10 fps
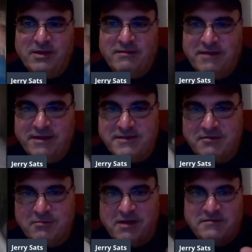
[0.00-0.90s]
Halloween. Thanks
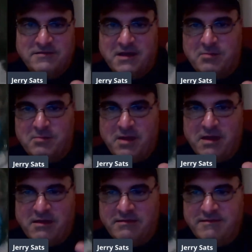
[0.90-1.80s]
everybody for stopping
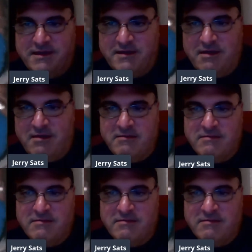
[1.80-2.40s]
by. Take care.